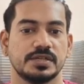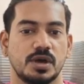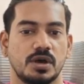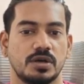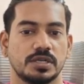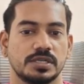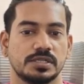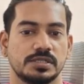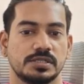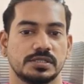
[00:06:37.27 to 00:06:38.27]

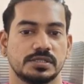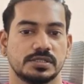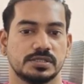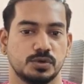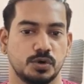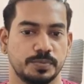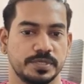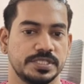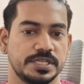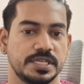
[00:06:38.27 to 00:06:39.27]
Oracle
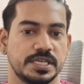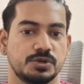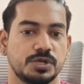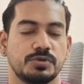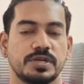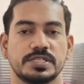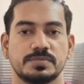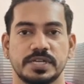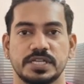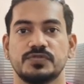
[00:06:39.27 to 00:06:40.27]
Open JDK 21 is
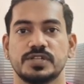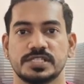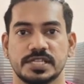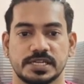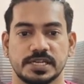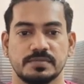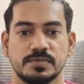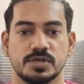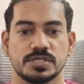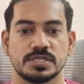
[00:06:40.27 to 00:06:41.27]
by default selected
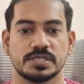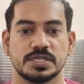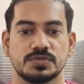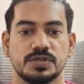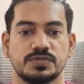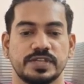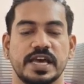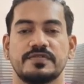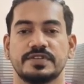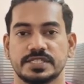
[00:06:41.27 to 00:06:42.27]
because that is what we
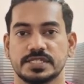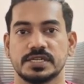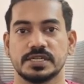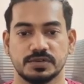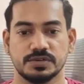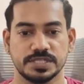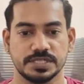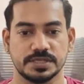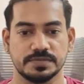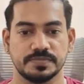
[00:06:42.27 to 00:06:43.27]
have installed in our
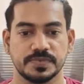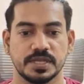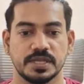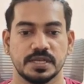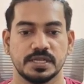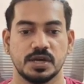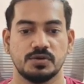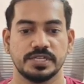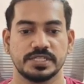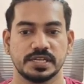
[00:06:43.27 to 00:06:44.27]
system. Now
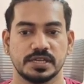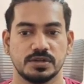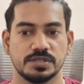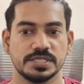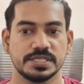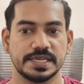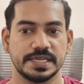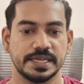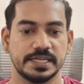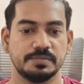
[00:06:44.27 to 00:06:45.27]
let's click on this
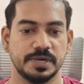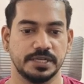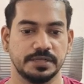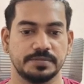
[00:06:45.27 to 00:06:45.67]
create button.